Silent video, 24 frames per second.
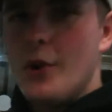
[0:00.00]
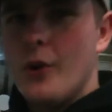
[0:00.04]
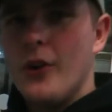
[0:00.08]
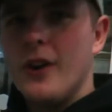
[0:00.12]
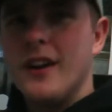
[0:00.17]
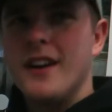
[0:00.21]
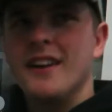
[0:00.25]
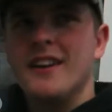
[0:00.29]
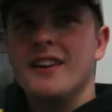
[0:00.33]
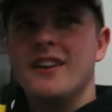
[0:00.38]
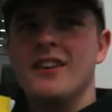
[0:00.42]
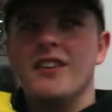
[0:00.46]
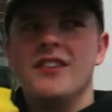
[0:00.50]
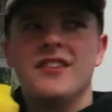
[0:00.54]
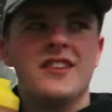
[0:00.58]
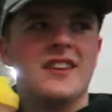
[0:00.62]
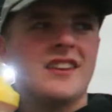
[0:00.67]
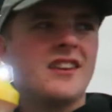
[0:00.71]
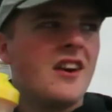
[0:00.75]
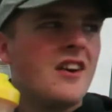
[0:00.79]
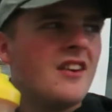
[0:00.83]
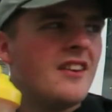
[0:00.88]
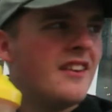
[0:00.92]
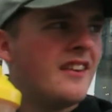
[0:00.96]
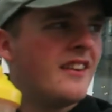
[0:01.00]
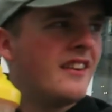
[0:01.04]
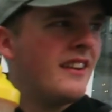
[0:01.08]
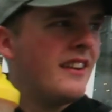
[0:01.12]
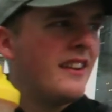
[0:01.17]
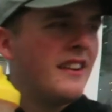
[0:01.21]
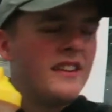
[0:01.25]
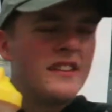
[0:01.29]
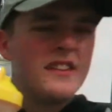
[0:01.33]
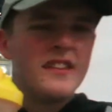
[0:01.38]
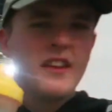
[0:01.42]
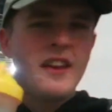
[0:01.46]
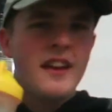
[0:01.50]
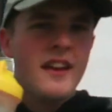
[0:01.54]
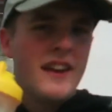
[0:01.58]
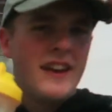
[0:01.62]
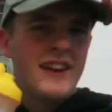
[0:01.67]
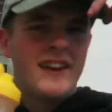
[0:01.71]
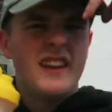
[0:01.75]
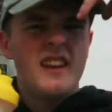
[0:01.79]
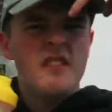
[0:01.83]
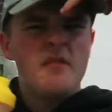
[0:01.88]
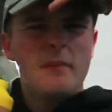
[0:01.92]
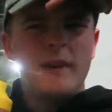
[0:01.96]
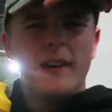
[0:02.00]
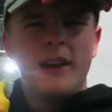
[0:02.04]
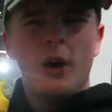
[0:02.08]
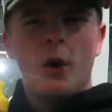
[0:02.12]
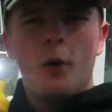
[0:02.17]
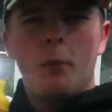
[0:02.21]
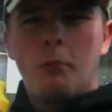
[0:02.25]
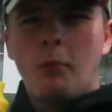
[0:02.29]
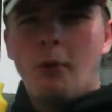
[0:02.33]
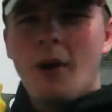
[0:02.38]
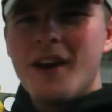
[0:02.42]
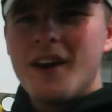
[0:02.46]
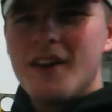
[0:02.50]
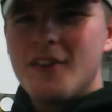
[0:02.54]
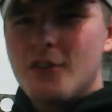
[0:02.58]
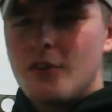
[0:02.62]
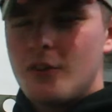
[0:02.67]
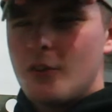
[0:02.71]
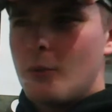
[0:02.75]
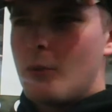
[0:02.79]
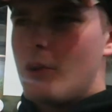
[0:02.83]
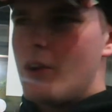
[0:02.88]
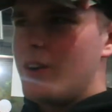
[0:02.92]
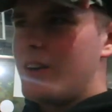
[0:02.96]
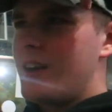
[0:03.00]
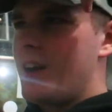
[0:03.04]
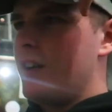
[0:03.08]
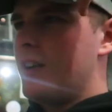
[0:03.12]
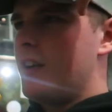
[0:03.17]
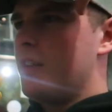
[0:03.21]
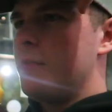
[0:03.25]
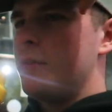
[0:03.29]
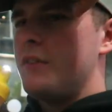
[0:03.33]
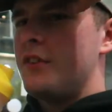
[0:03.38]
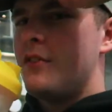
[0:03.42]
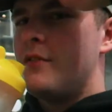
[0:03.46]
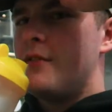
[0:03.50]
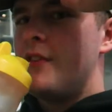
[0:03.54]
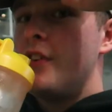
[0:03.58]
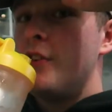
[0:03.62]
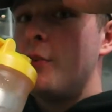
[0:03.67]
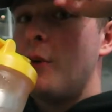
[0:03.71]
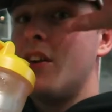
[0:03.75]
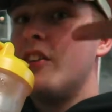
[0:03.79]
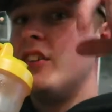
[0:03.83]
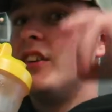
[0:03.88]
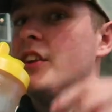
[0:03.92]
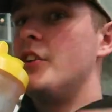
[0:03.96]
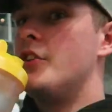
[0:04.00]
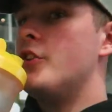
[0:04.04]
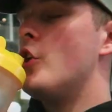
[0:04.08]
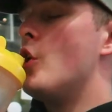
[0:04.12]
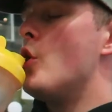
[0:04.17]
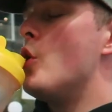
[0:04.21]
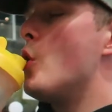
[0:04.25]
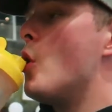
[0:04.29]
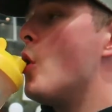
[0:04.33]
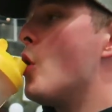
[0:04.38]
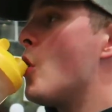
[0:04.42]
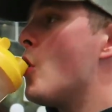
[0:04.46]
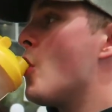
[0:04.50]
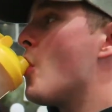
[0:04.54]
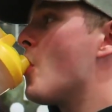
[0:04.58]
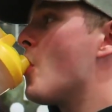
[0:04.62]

annoying because it kind of gives me a little break during the workout, gives me something to actually do